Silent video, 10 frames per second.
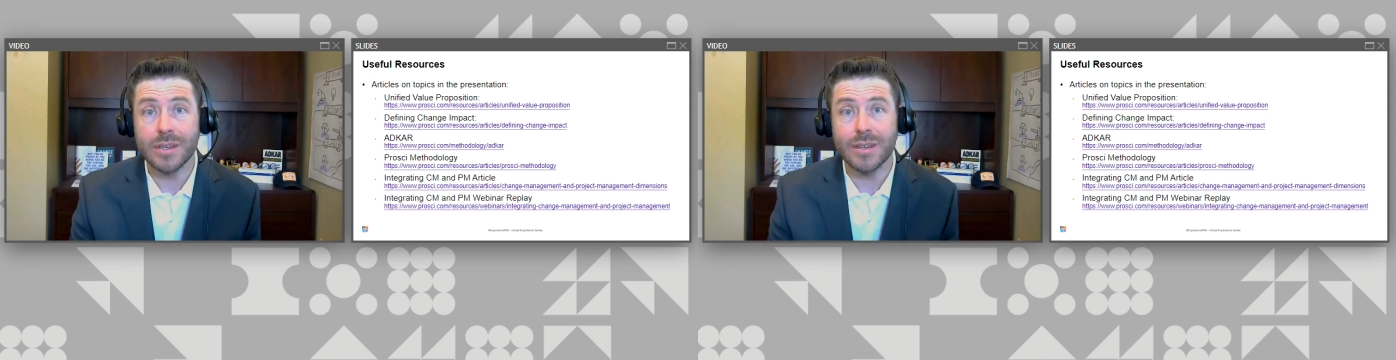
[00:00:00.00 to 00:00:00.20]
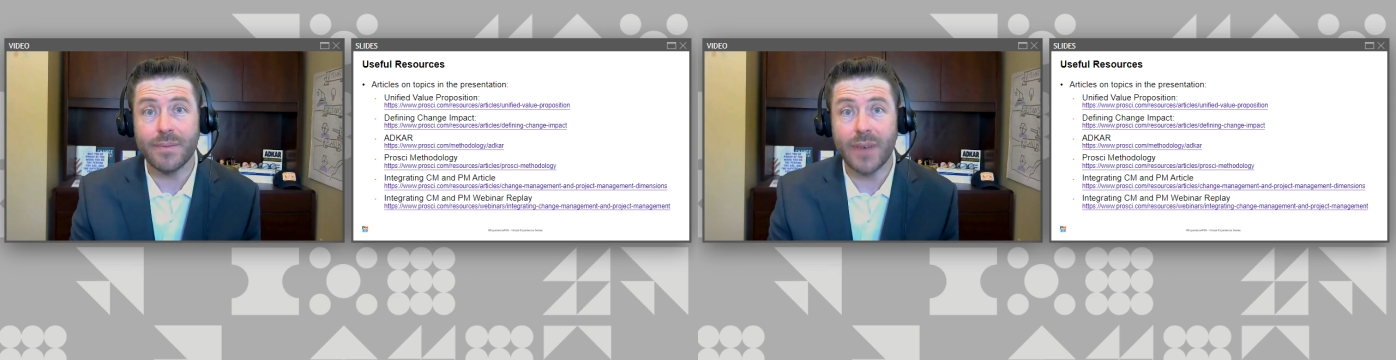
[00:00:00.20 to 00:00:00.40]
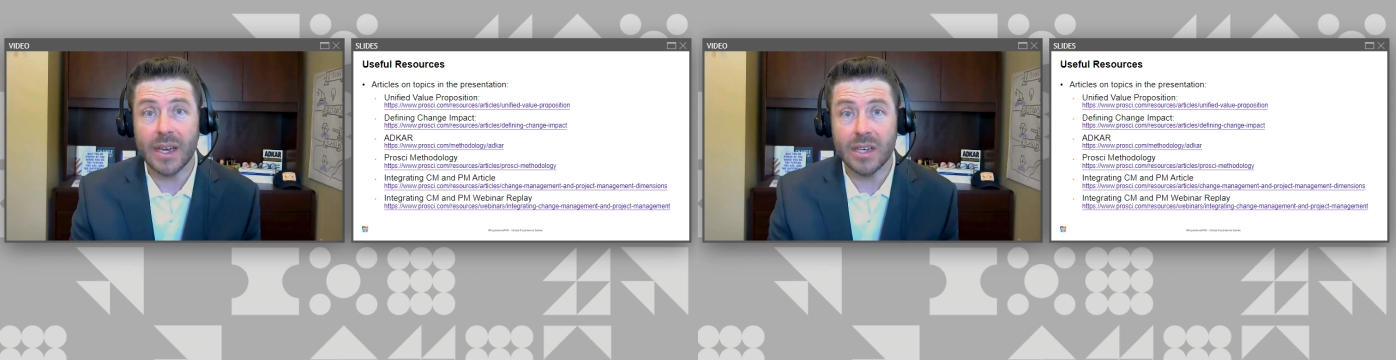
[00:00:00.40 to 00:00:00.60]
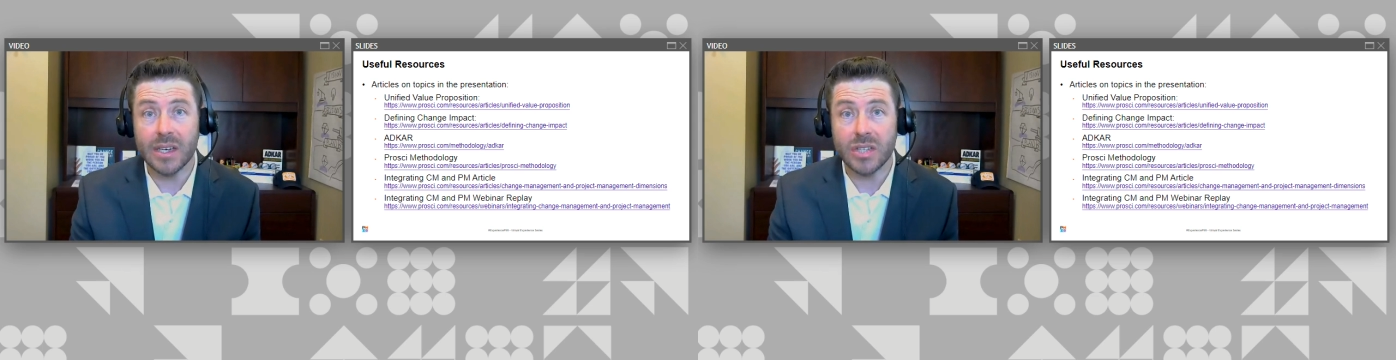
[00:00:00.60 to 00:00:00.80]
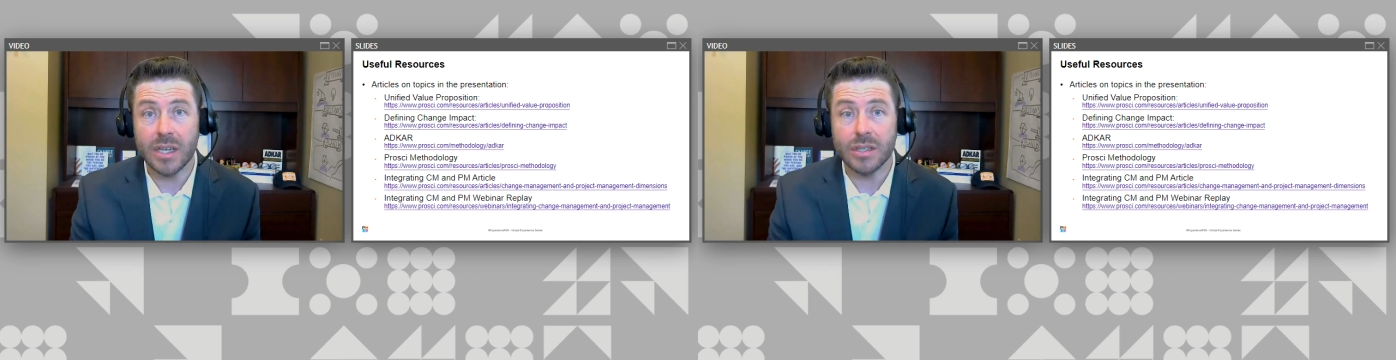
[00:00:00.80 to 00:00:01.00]
defining
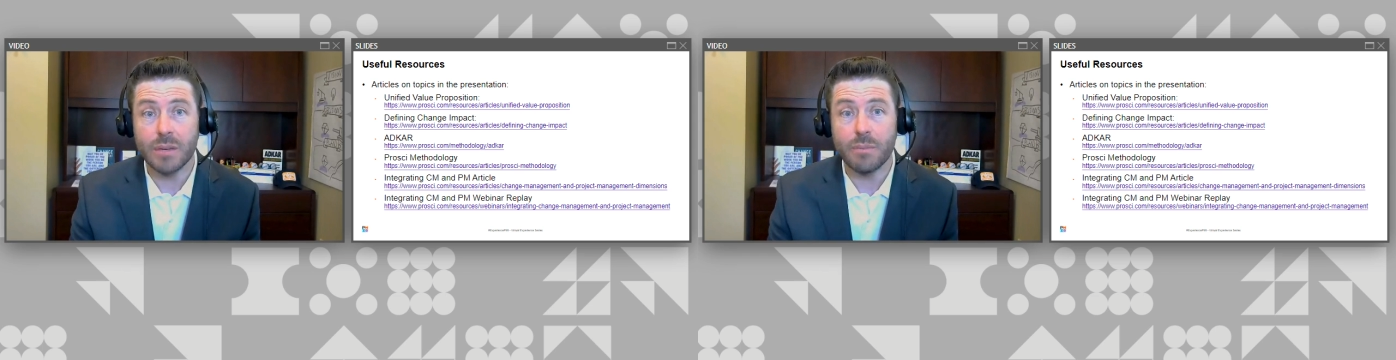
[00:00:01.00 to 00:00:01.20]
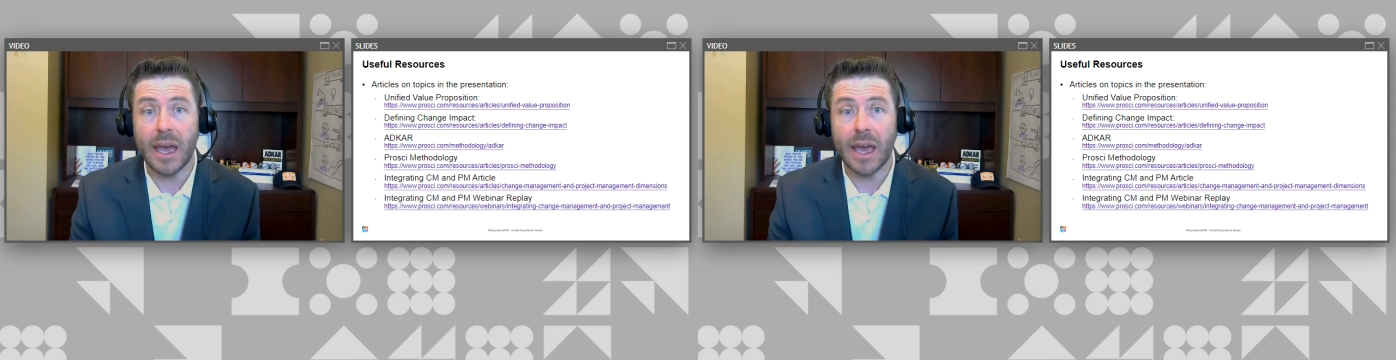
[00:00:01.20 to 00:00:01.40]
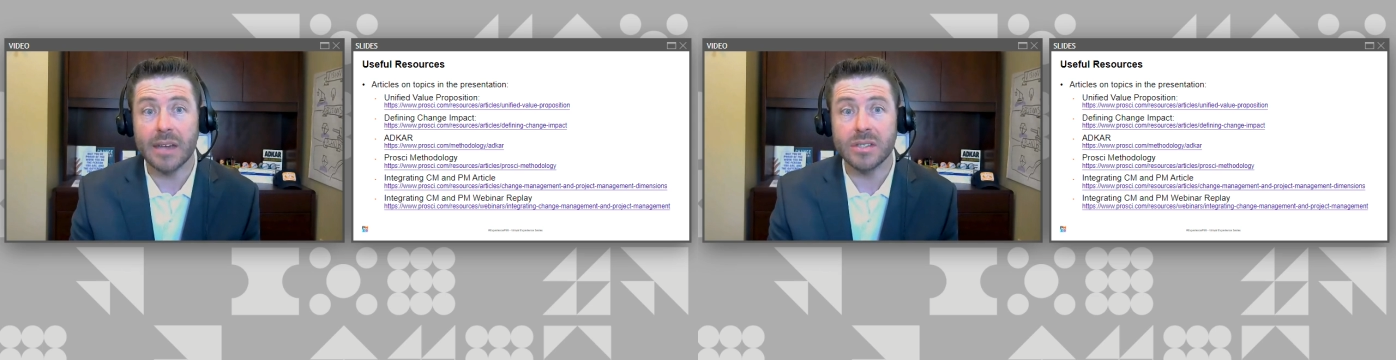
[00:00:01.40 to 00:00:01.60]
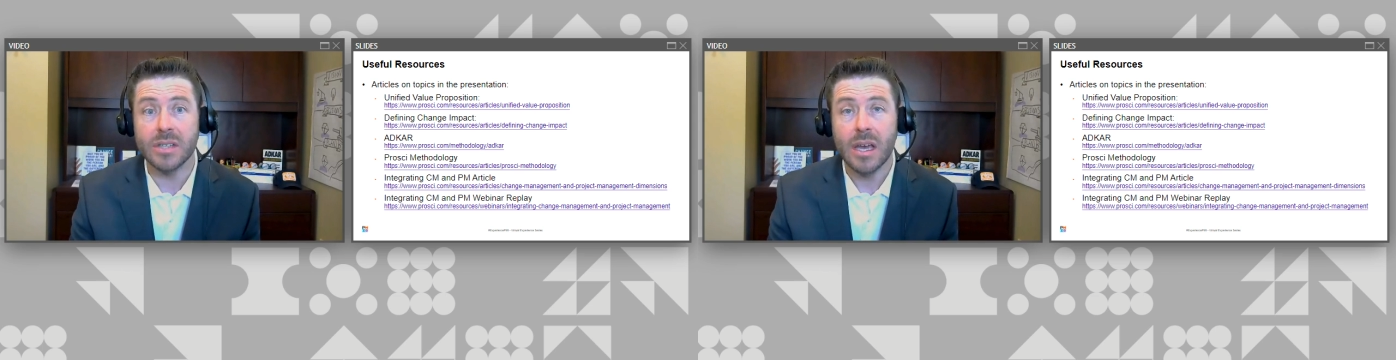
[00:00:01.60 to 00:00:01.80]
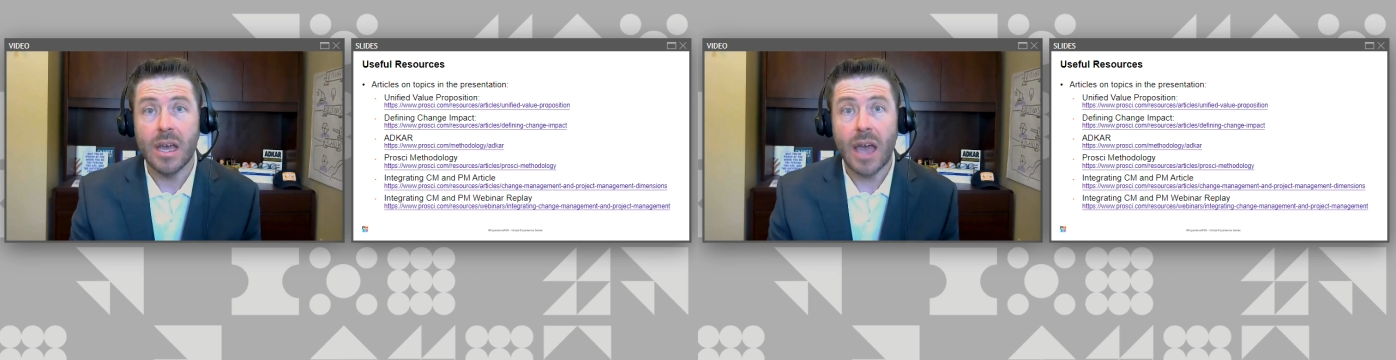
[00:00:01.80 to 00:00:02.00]
change impact,
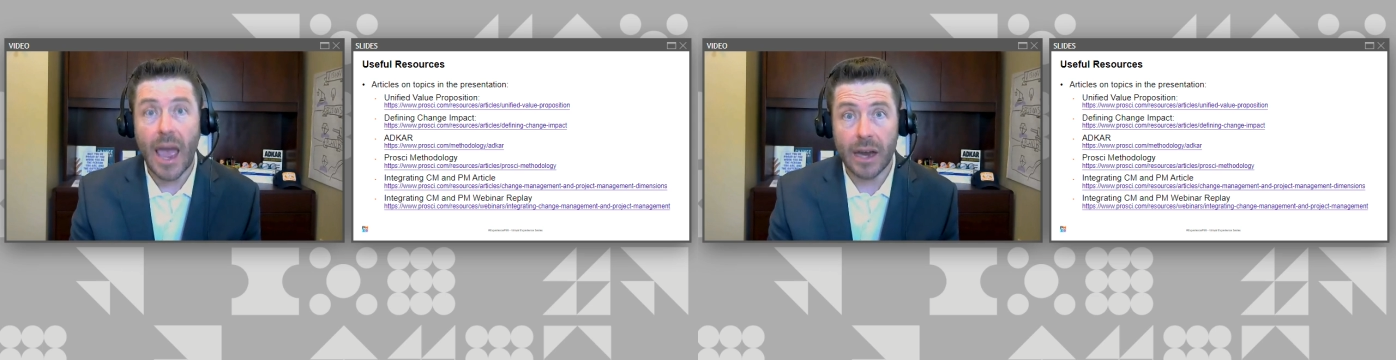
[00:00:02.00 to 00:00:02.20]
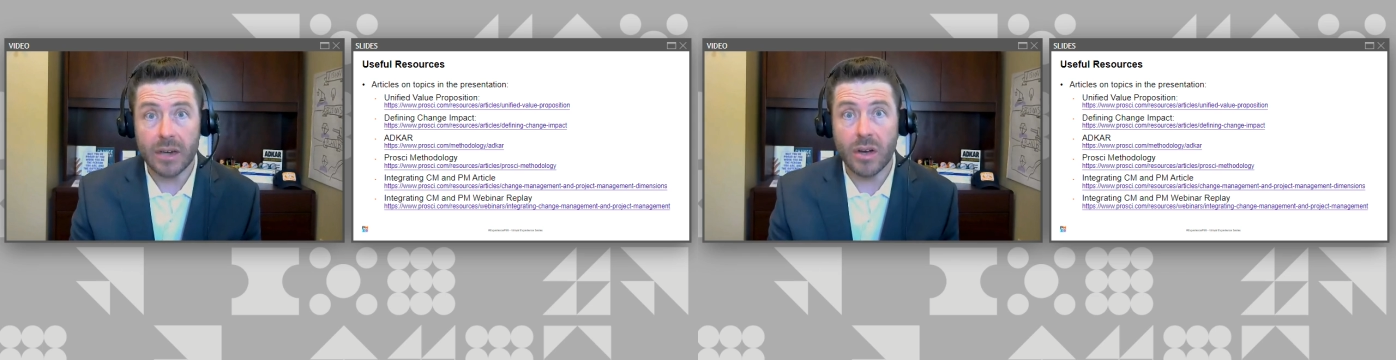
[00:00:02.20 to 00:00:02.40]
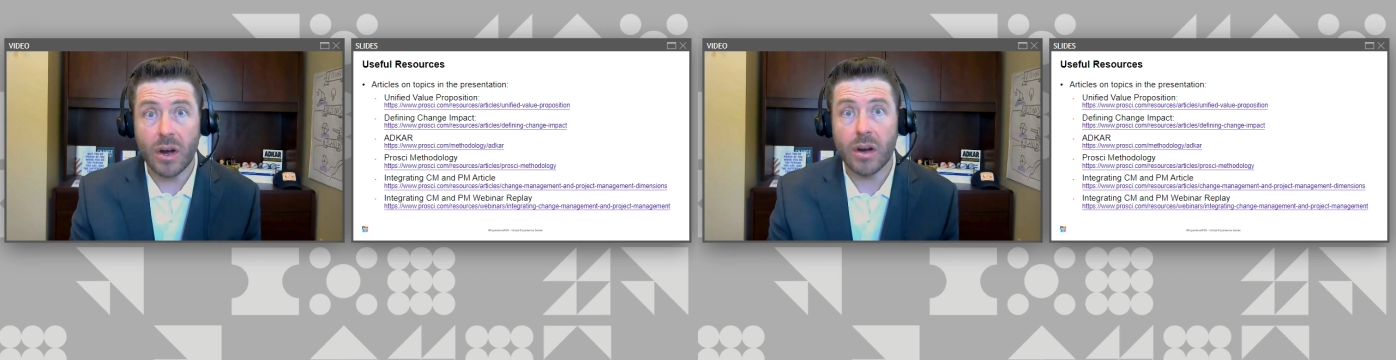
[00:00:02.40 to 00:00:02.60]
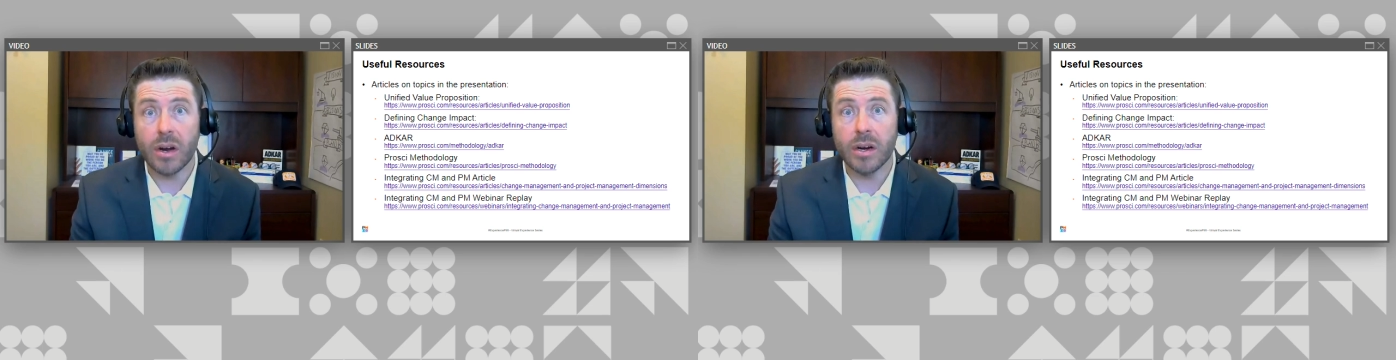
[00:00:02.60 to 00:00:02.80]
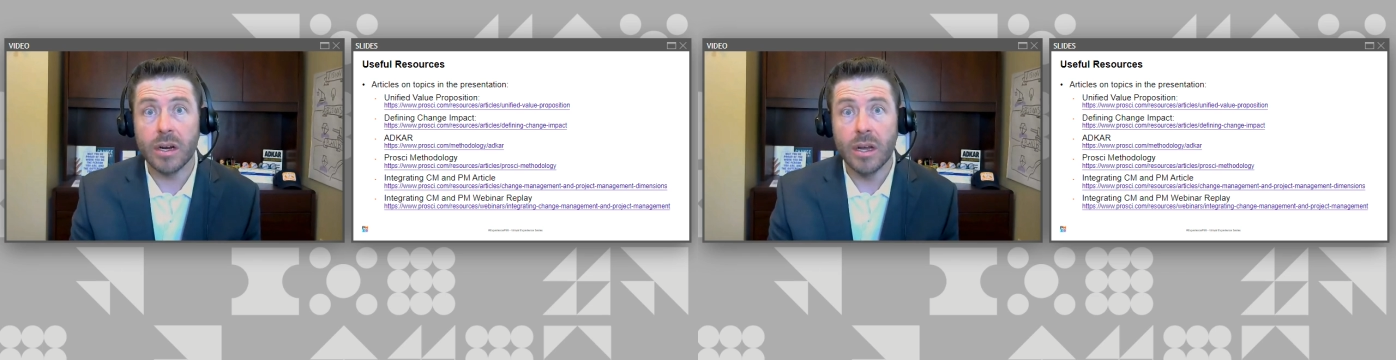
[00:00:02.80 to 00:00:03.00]

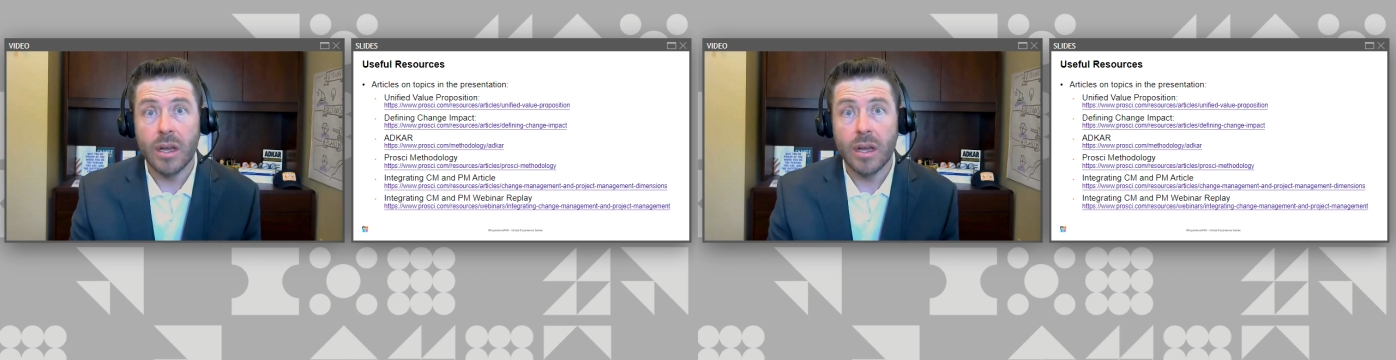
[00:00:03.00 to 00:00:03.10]
ADKAR,